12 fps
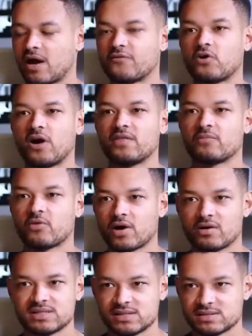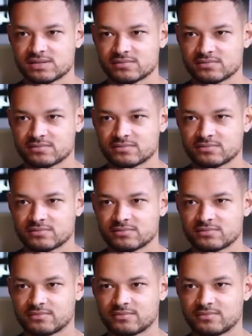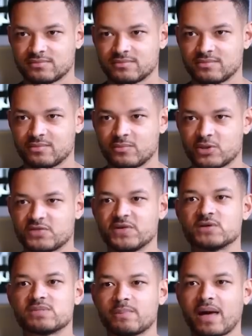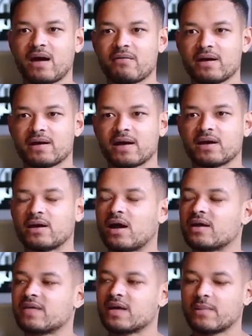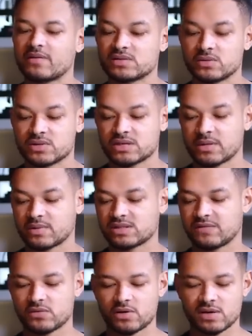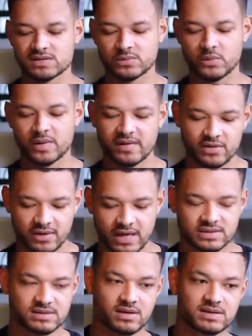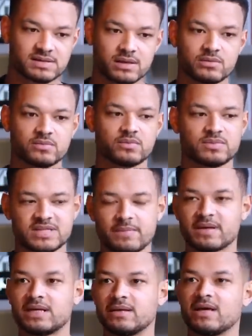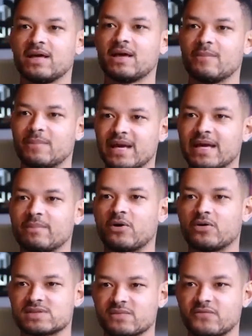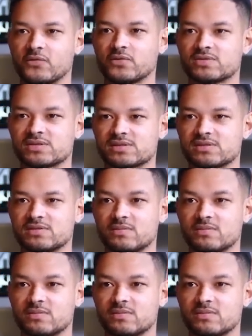I've got other priorities. Mm-hmm. Which feels empowering. And I think about this all the time, because if you ask someone why they don't exercise, they'll typically blame it on some force.